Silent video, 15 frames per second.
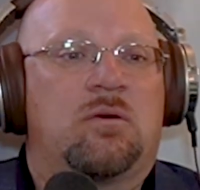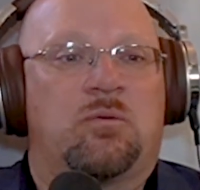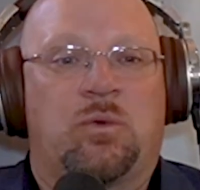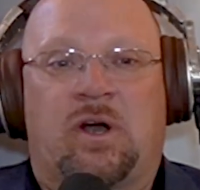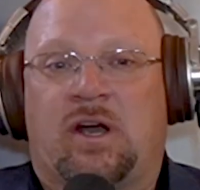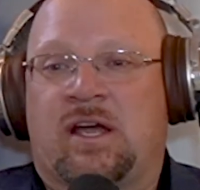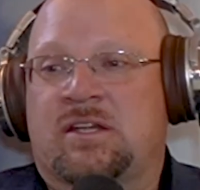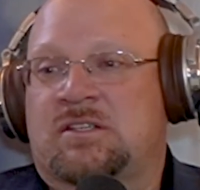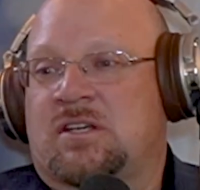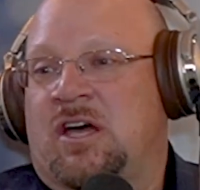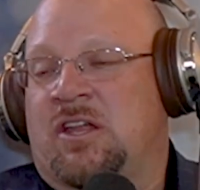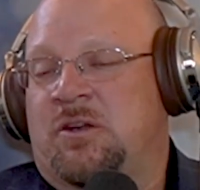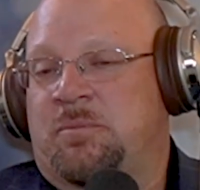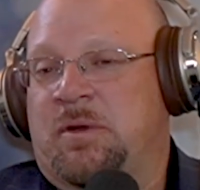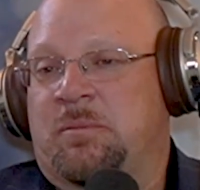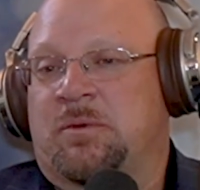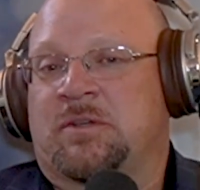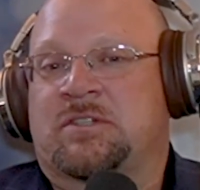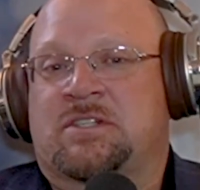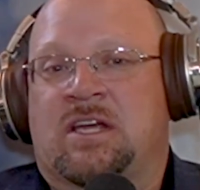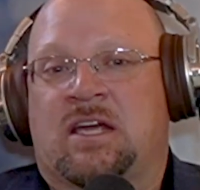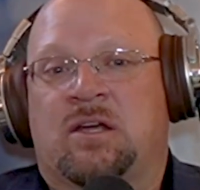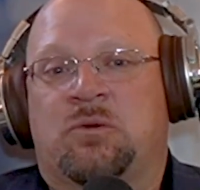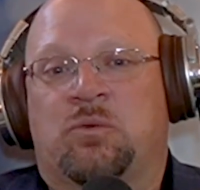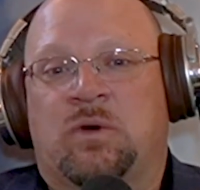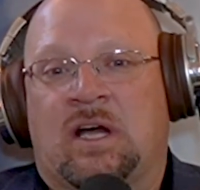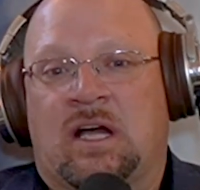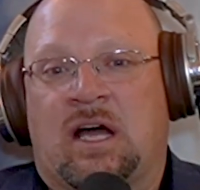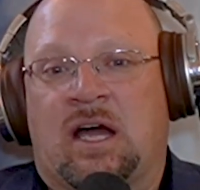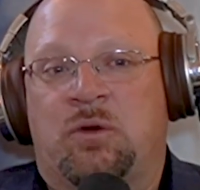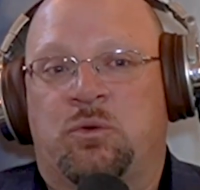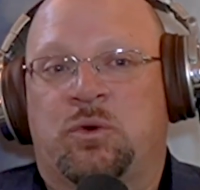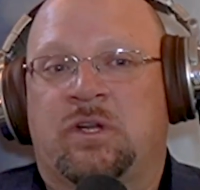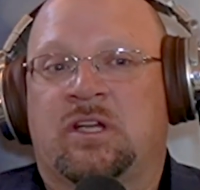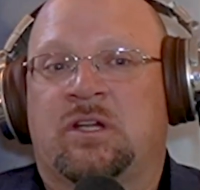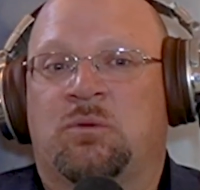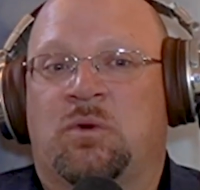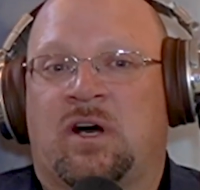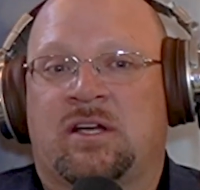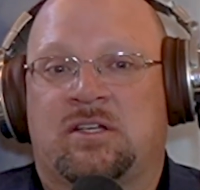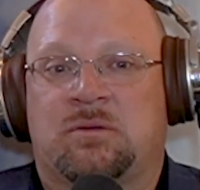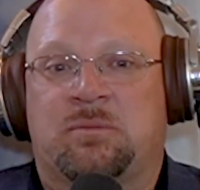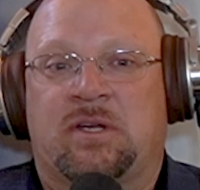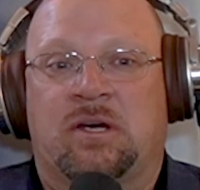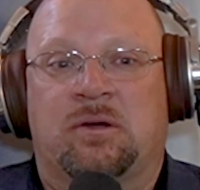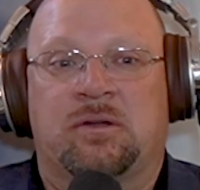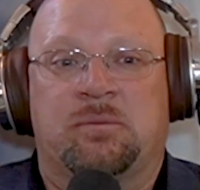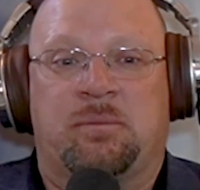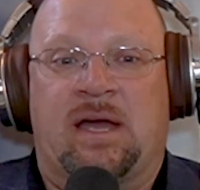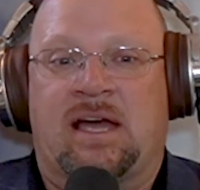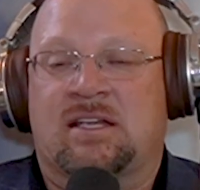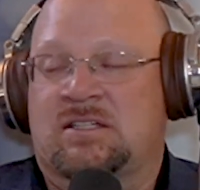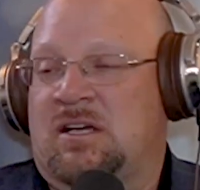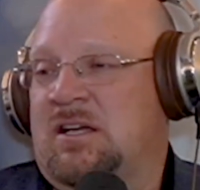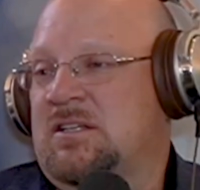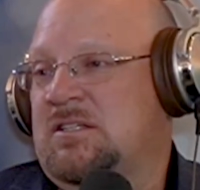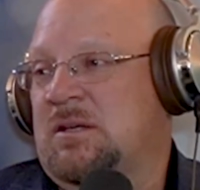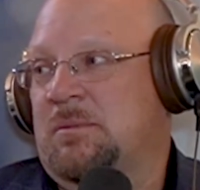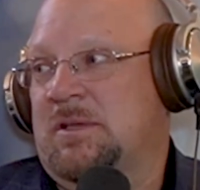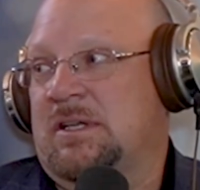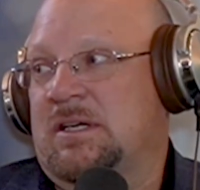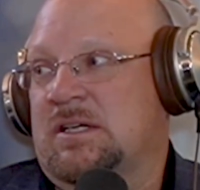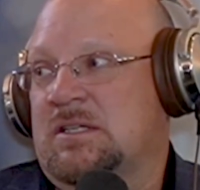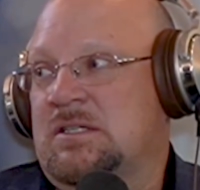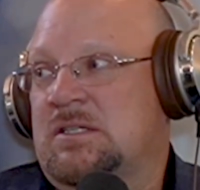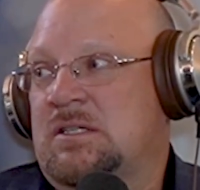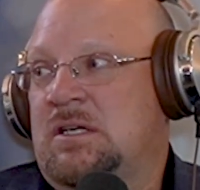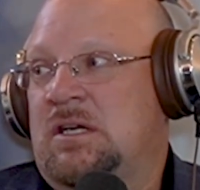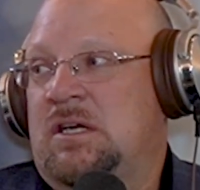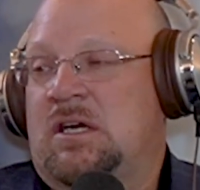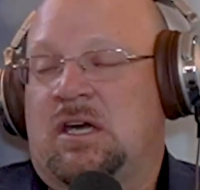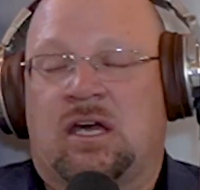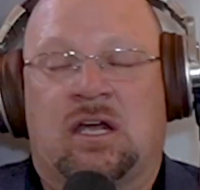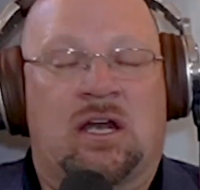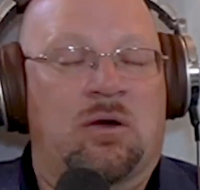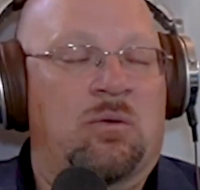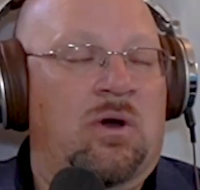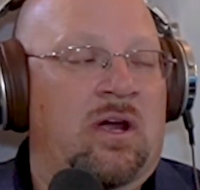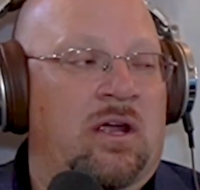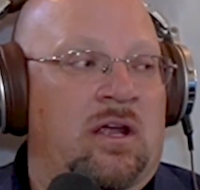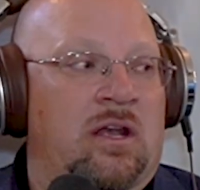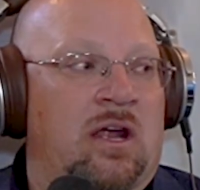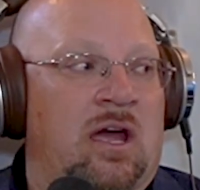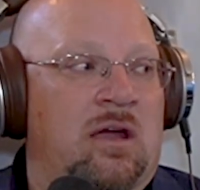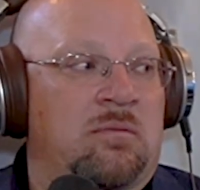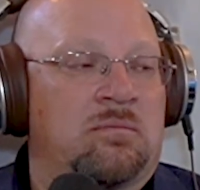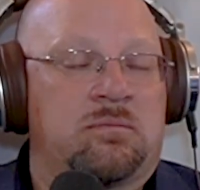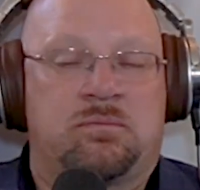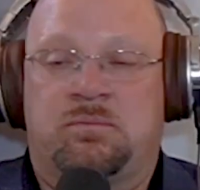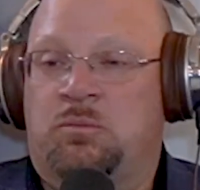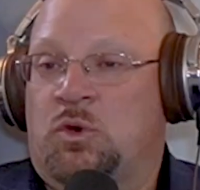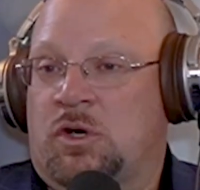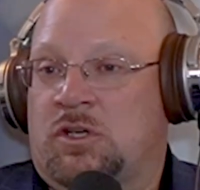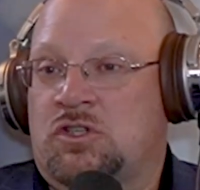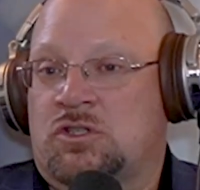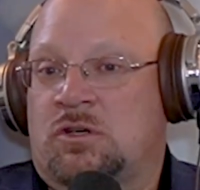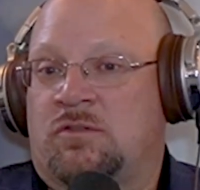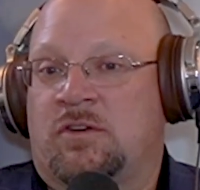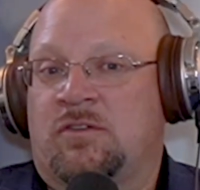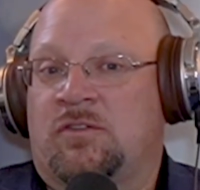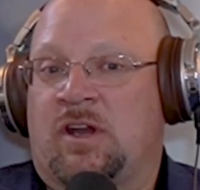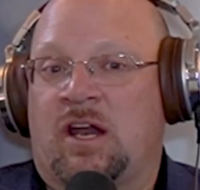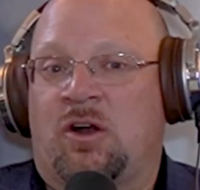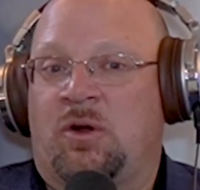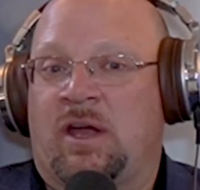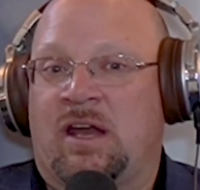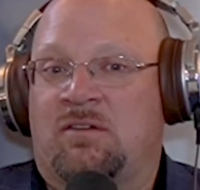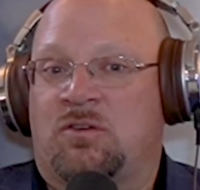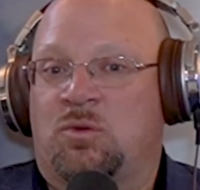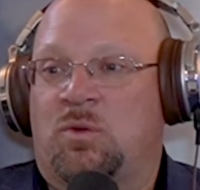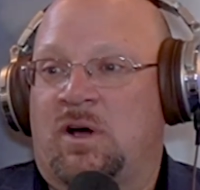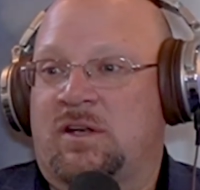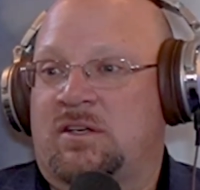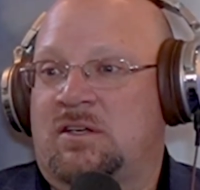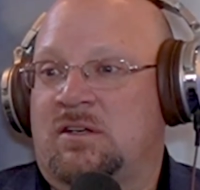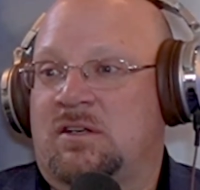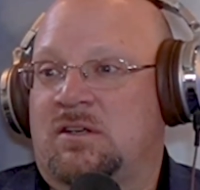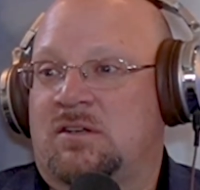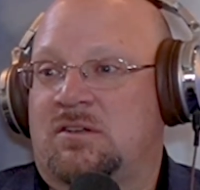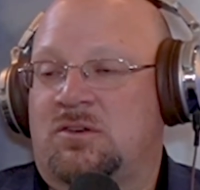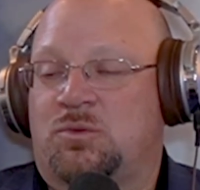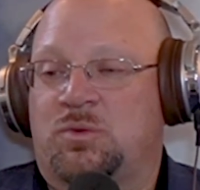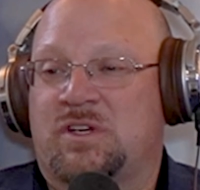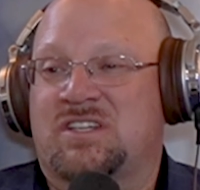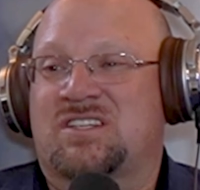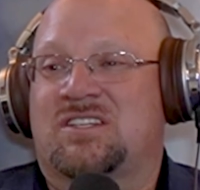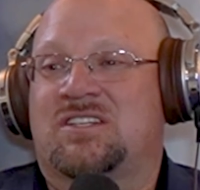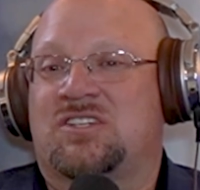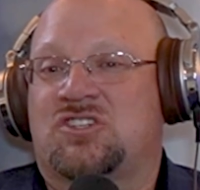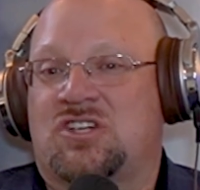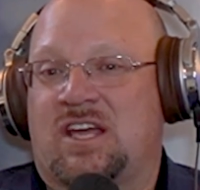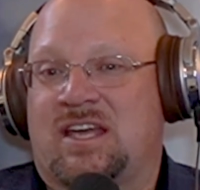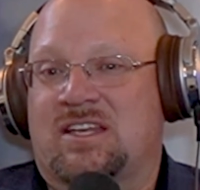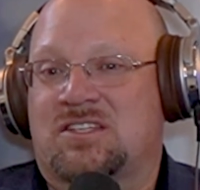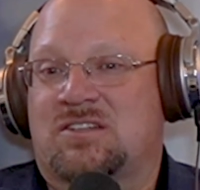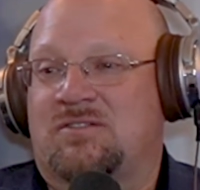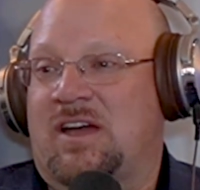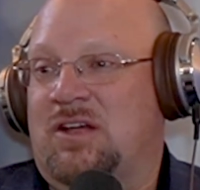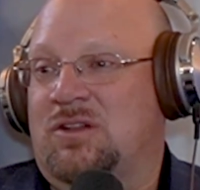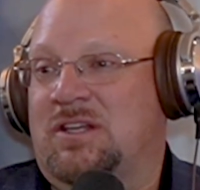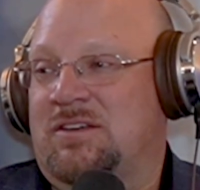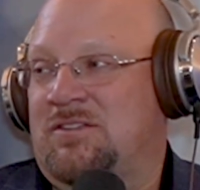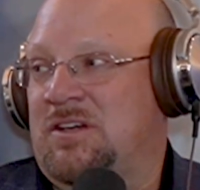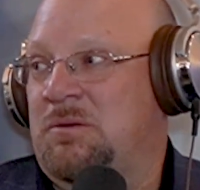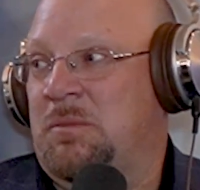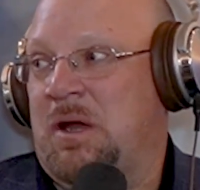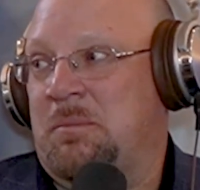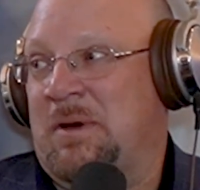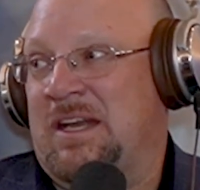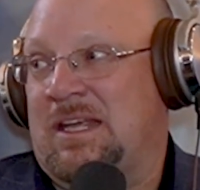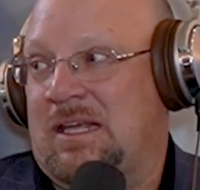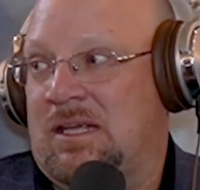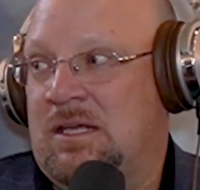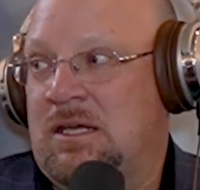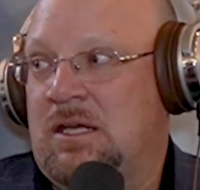Whereas other people say, well, I really want to be able to pass on some of this, and I'm more conservative, and I don't ever want to risk the chance of outliving my money.